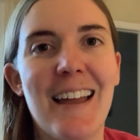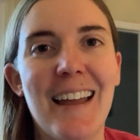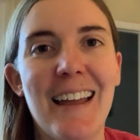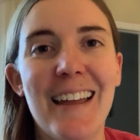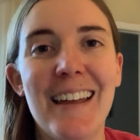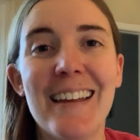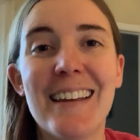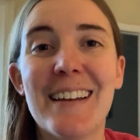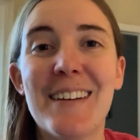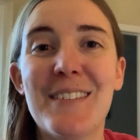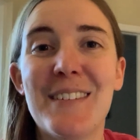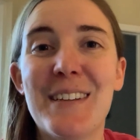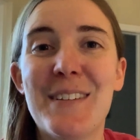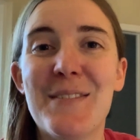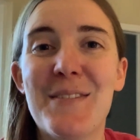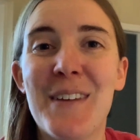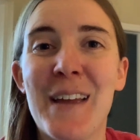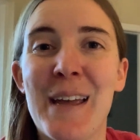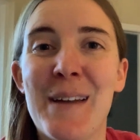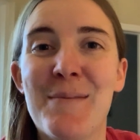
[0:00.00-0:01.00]
Hey
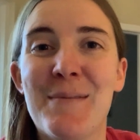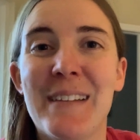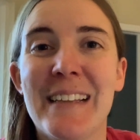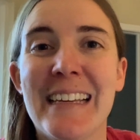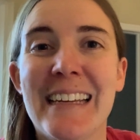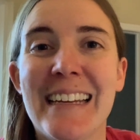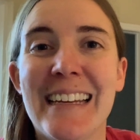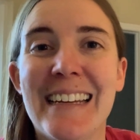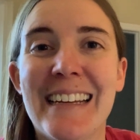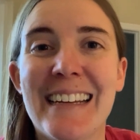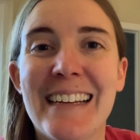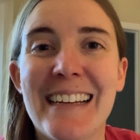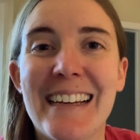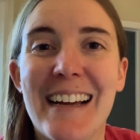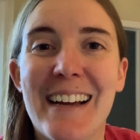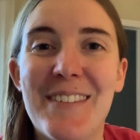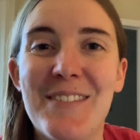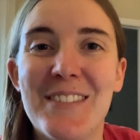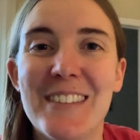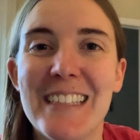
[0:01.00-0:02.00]
Covenant family,
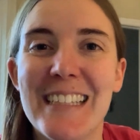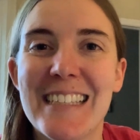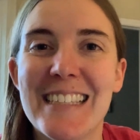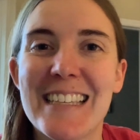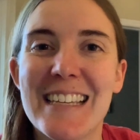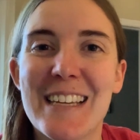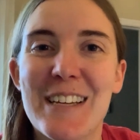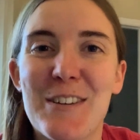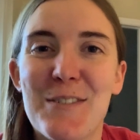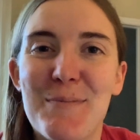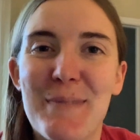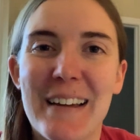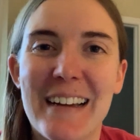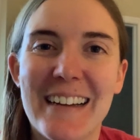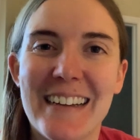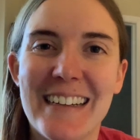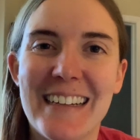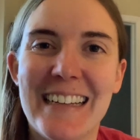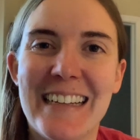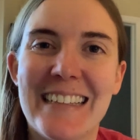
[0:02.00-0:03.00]
I'm Elisa
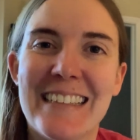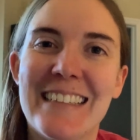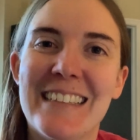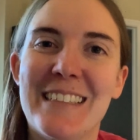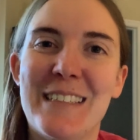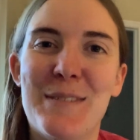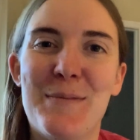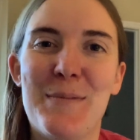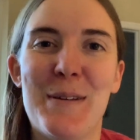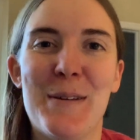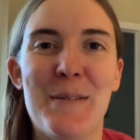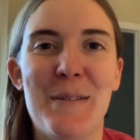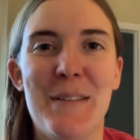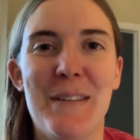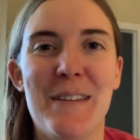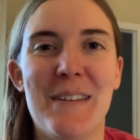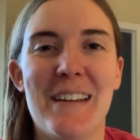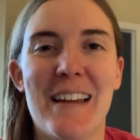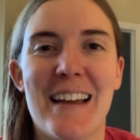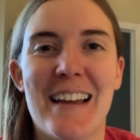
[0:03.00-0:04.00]
Hillberry. Good to be
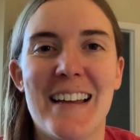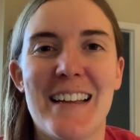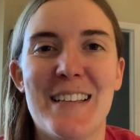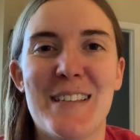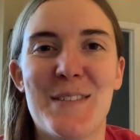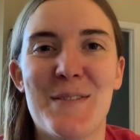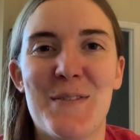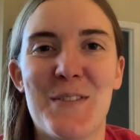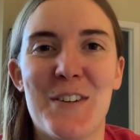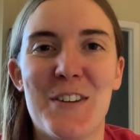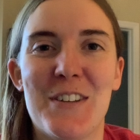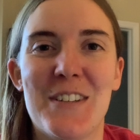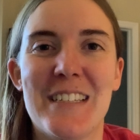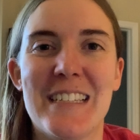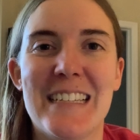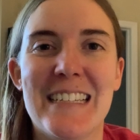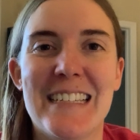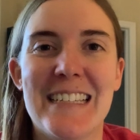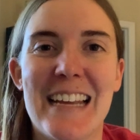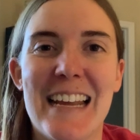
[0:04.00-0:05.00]
with you guys for
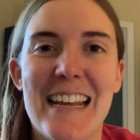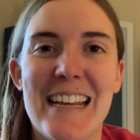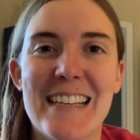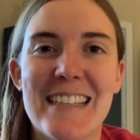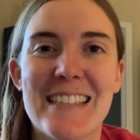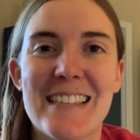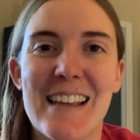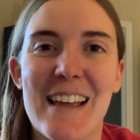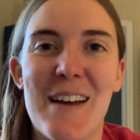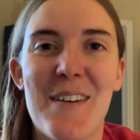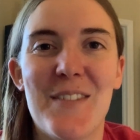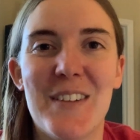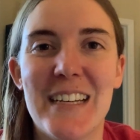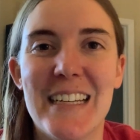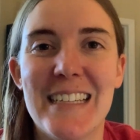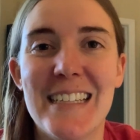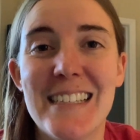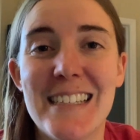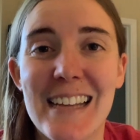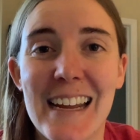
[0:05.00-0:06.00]
today's
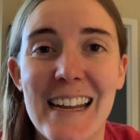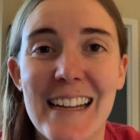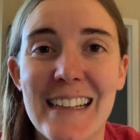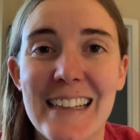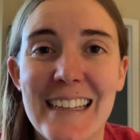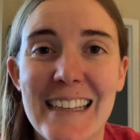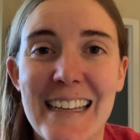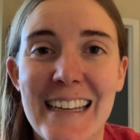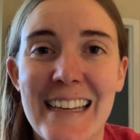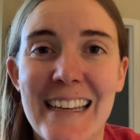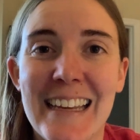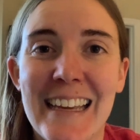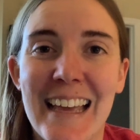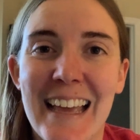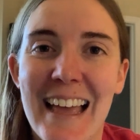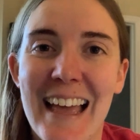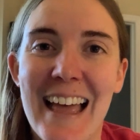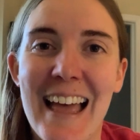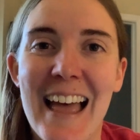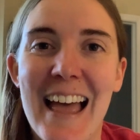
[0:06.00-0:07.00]
Covenant Daily.
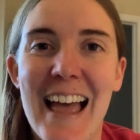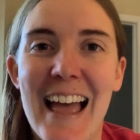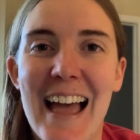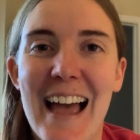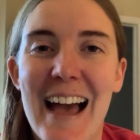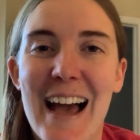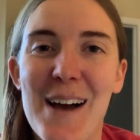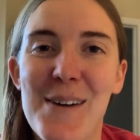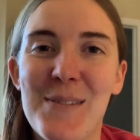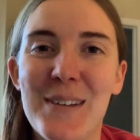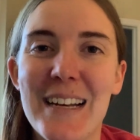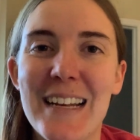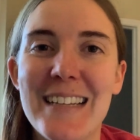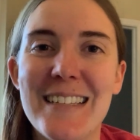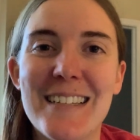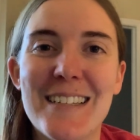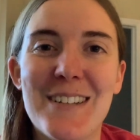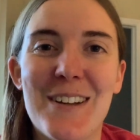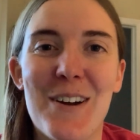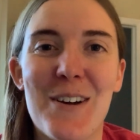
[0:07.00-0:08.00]
I wanted
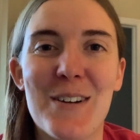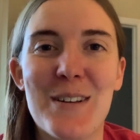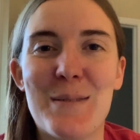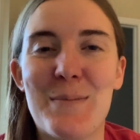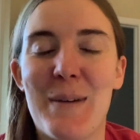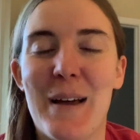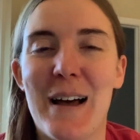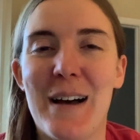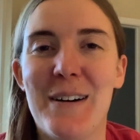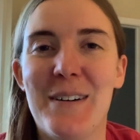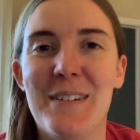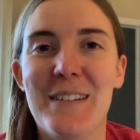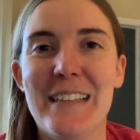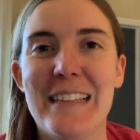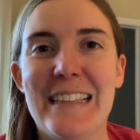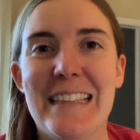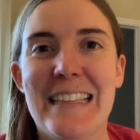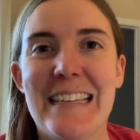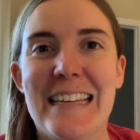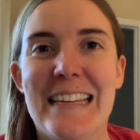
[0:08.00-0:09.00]
to talk about
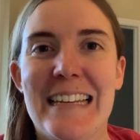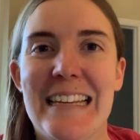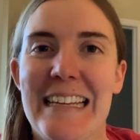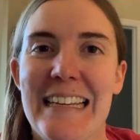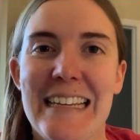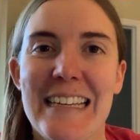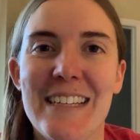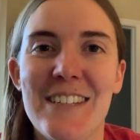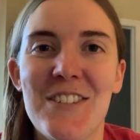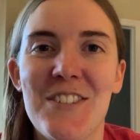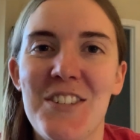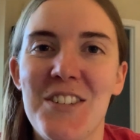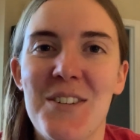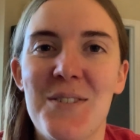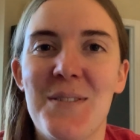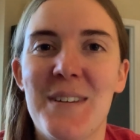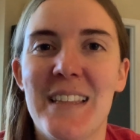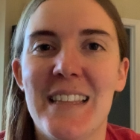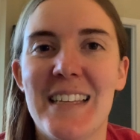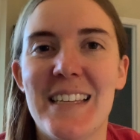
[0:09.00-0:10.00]
the
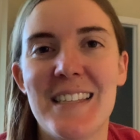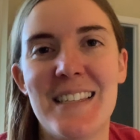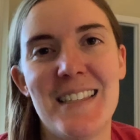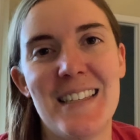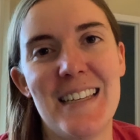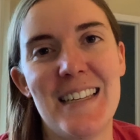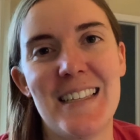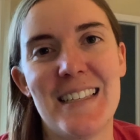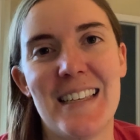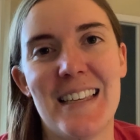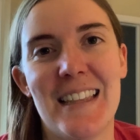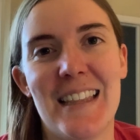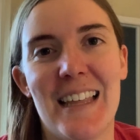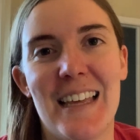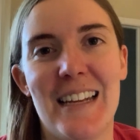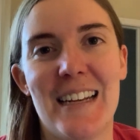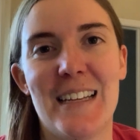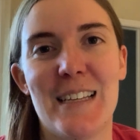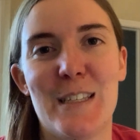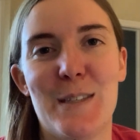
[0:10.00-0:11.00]
issue in this season
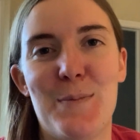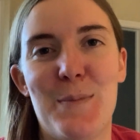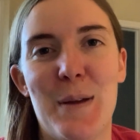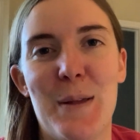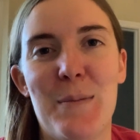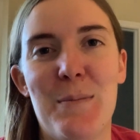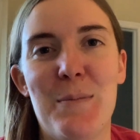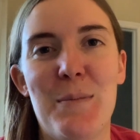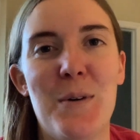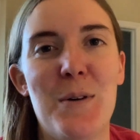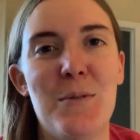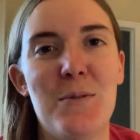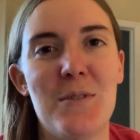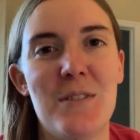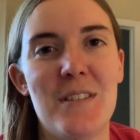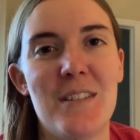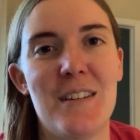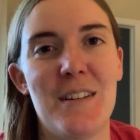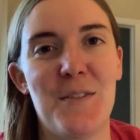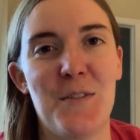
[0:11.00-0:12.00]
that has been
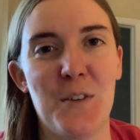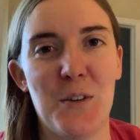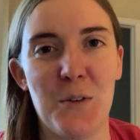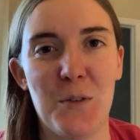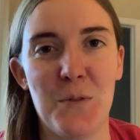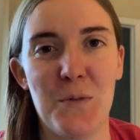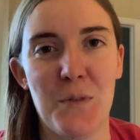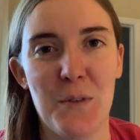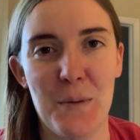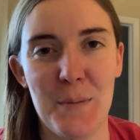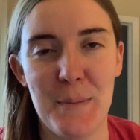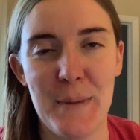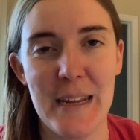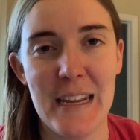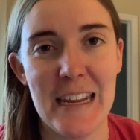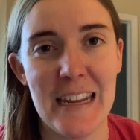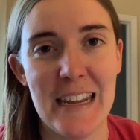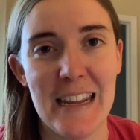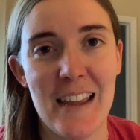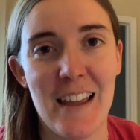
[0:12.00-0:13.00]
most difficult for
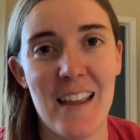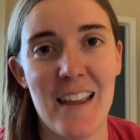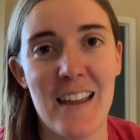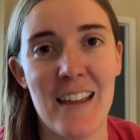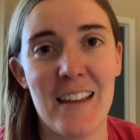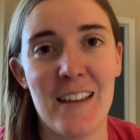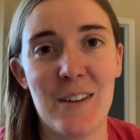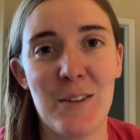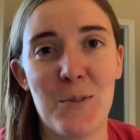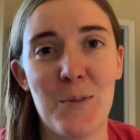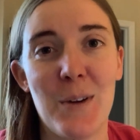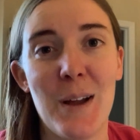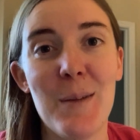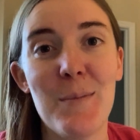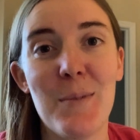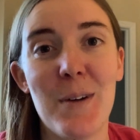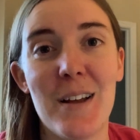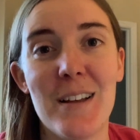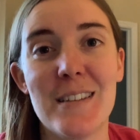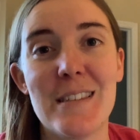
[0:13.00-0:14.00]
me and
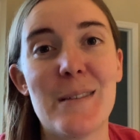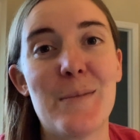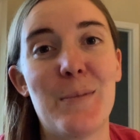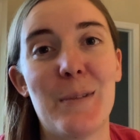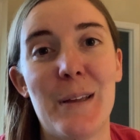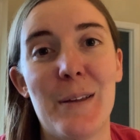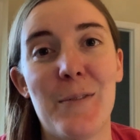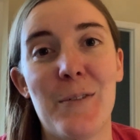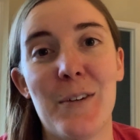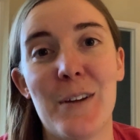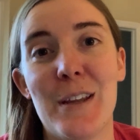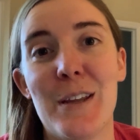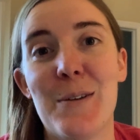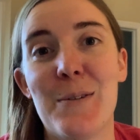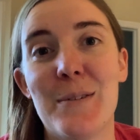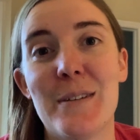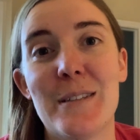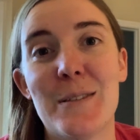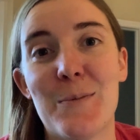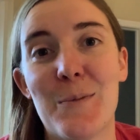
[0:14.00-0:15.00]
quite possibly for
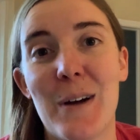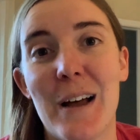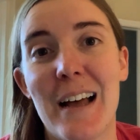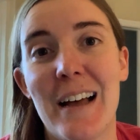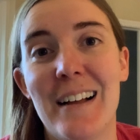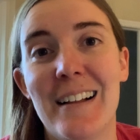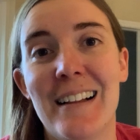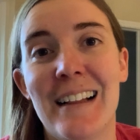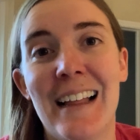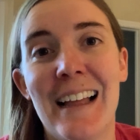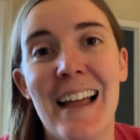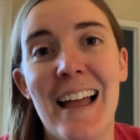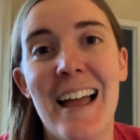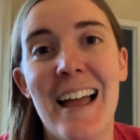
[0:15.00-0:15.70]
you as well,